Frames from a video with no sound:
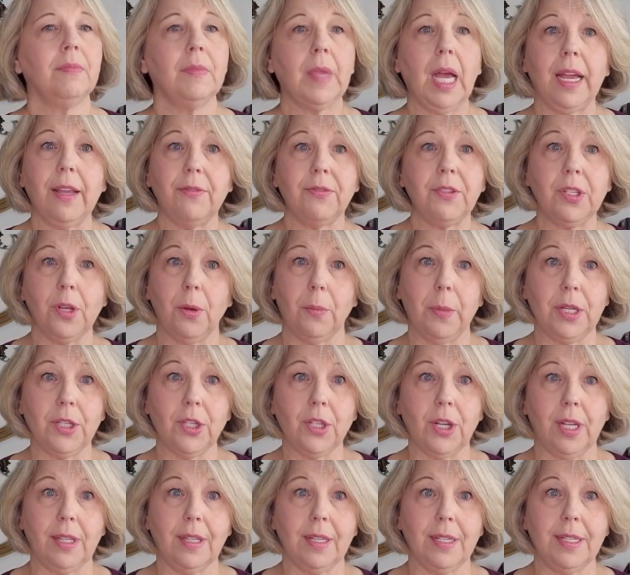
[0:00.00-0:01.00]
I have so much
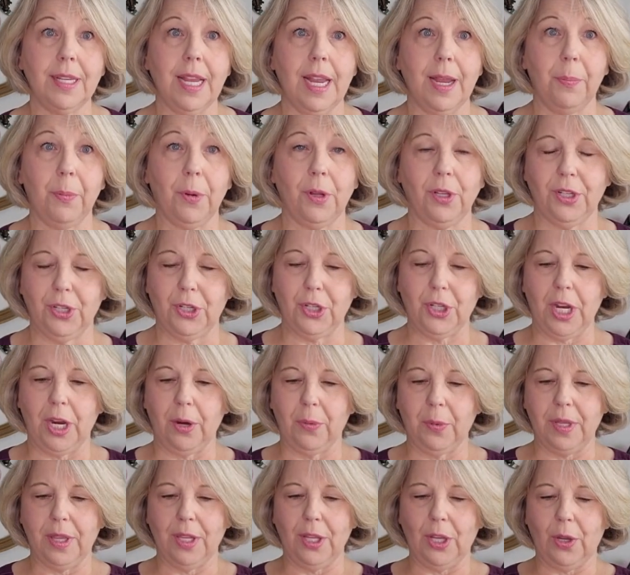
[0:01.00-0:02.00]
on the table to share
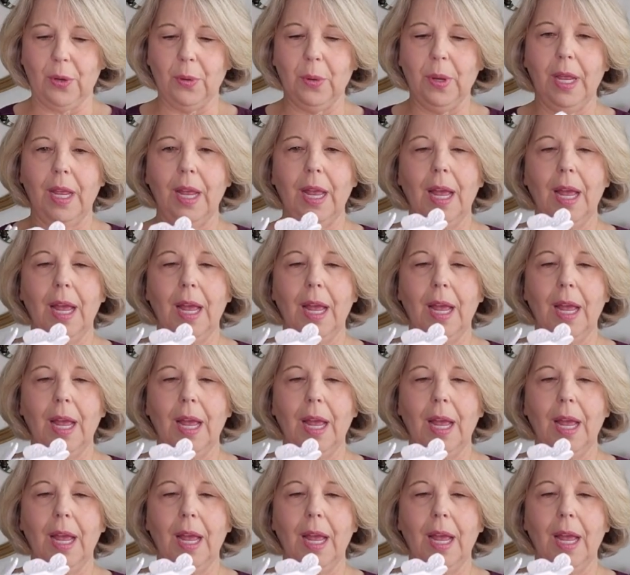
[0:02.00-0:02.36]
with you.